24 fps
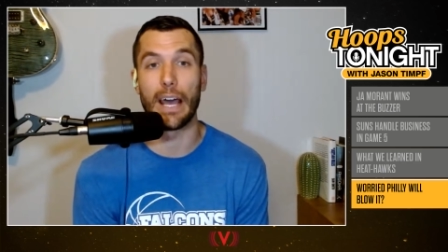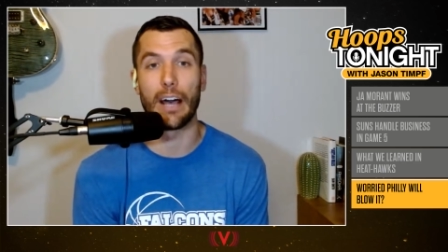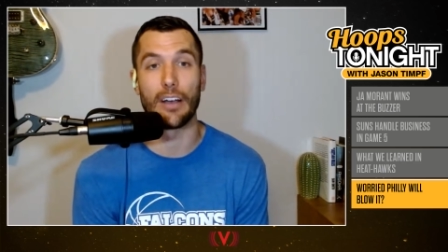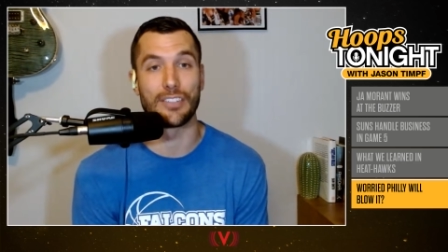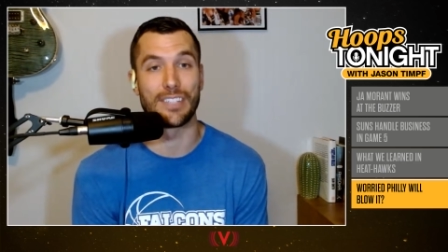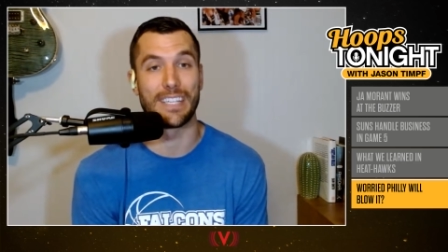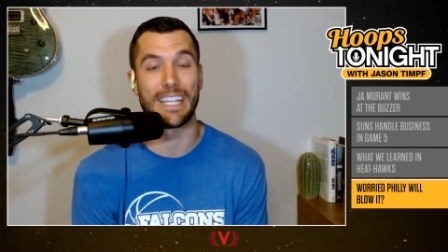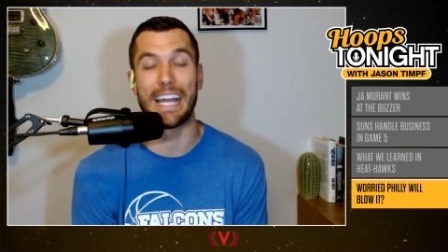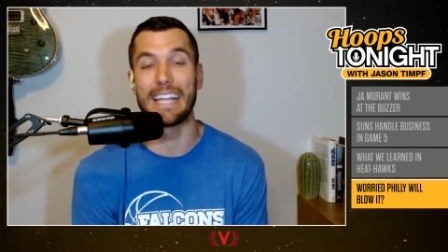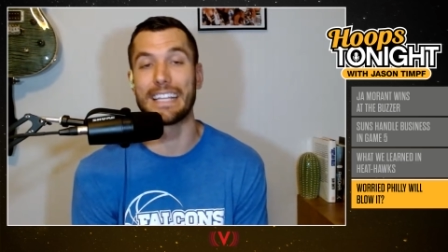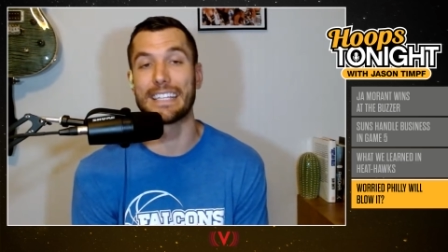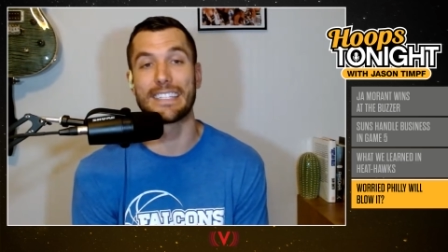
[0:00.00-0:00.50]

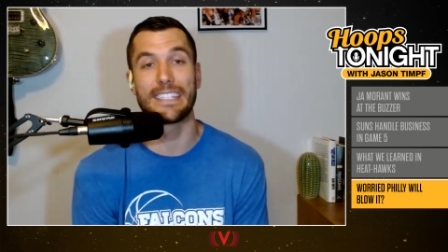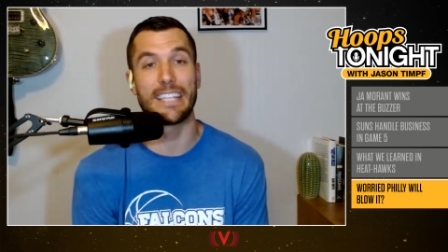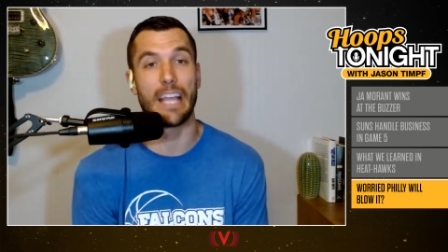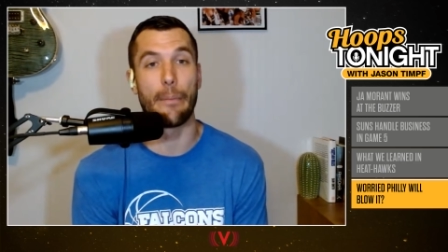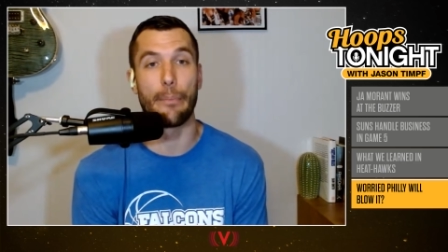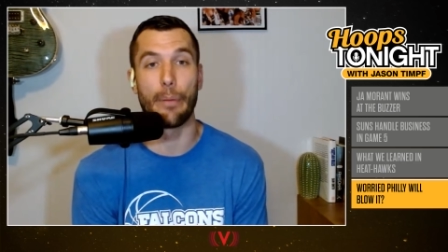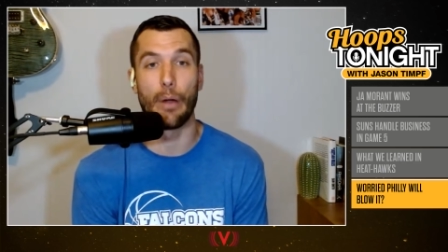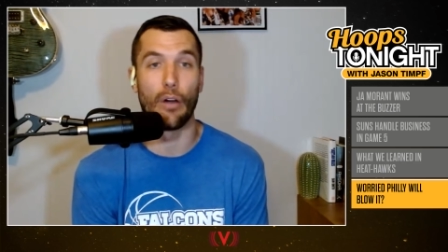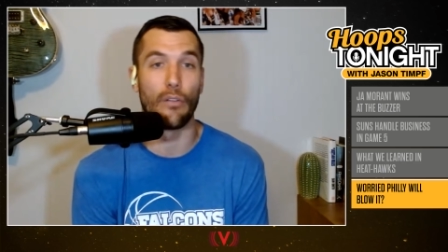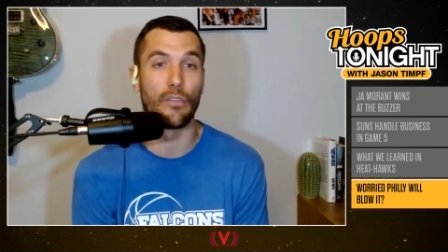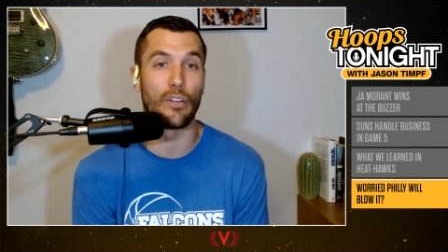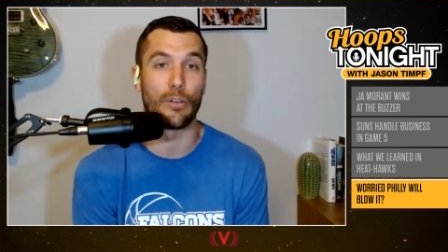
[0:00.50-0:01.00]
else and had to
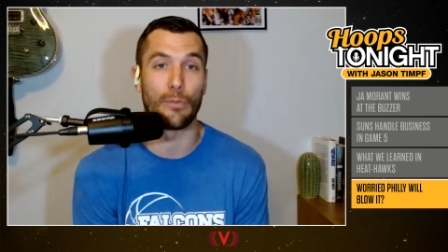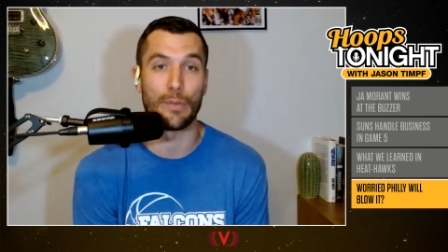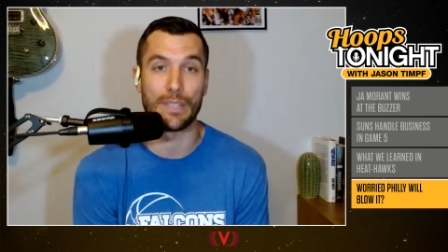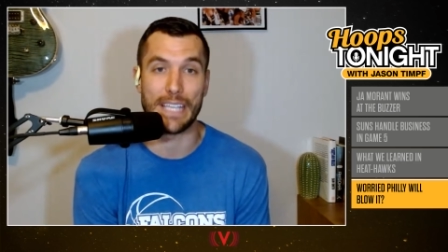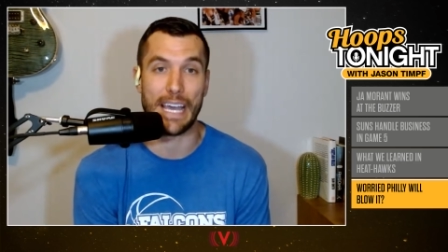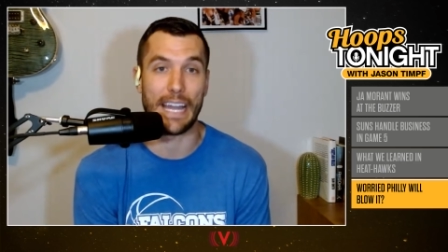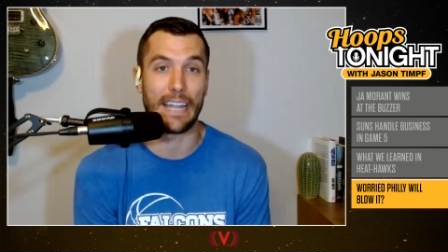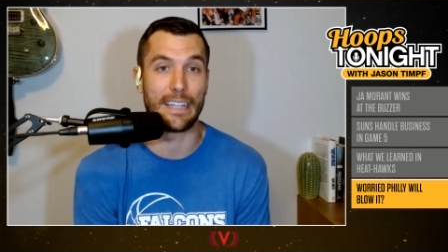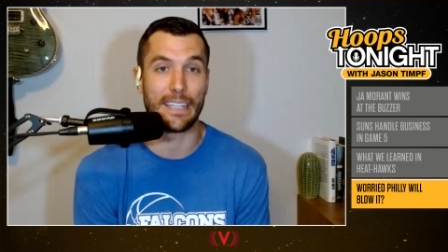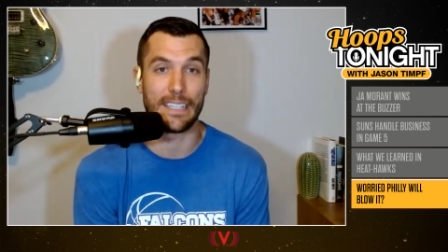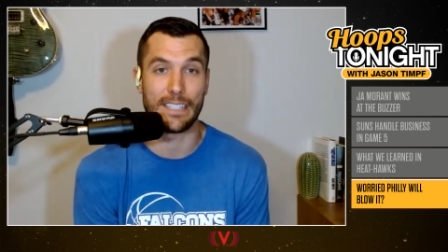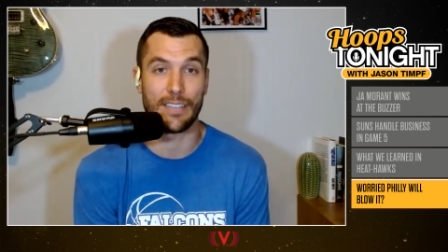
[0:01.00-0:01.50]
step over and
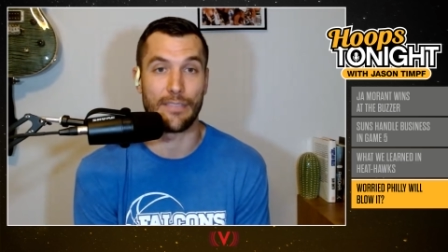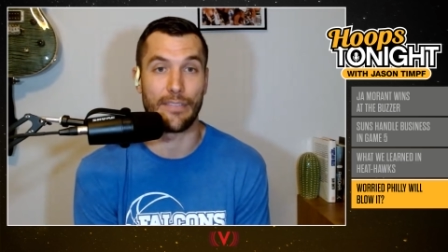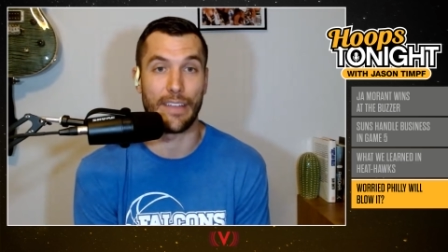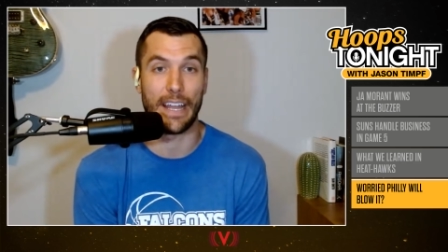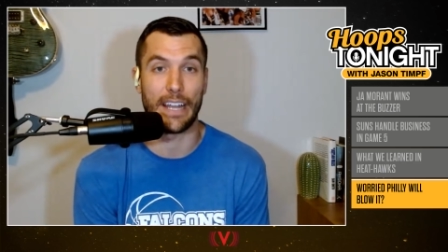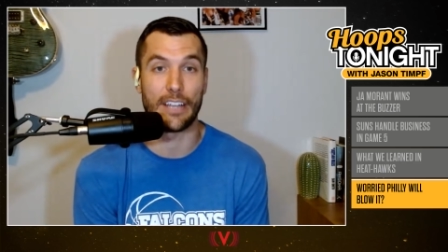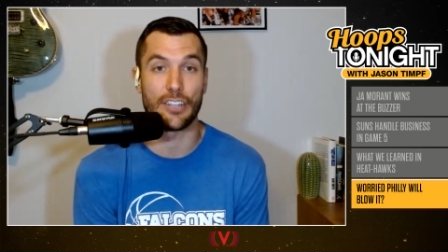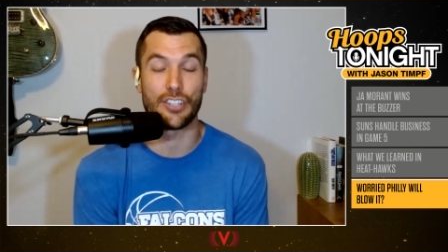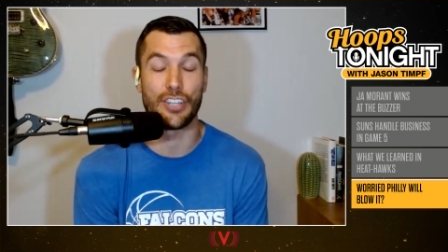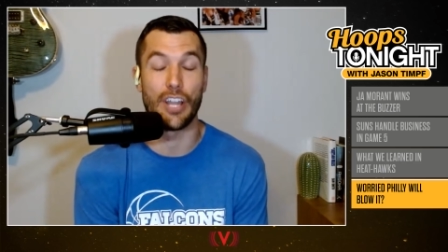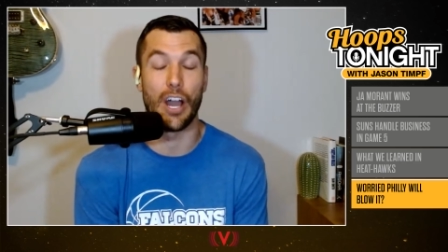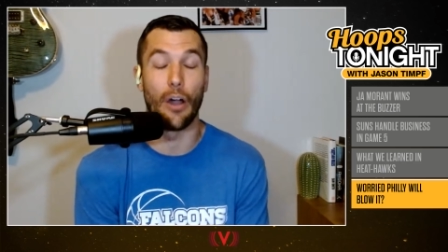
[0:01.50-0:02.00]
was at a
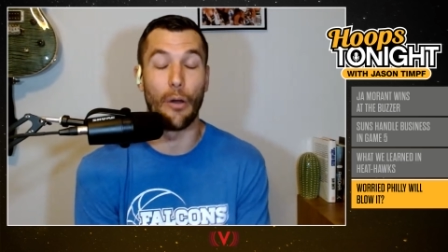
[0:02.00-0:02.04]
disadvantage.